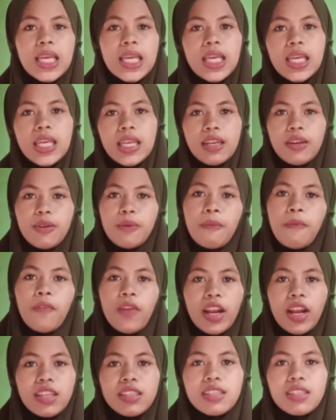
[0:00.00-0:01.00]
in
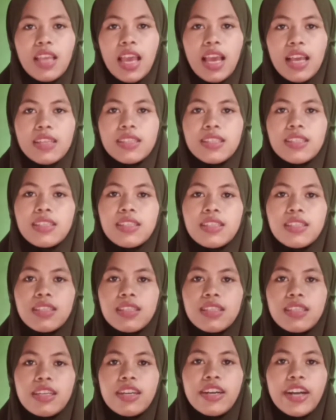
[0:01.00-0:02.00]
French as
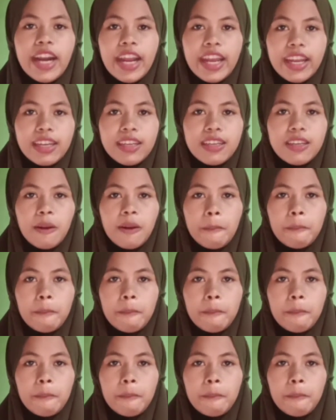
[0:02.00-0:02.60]
Grain,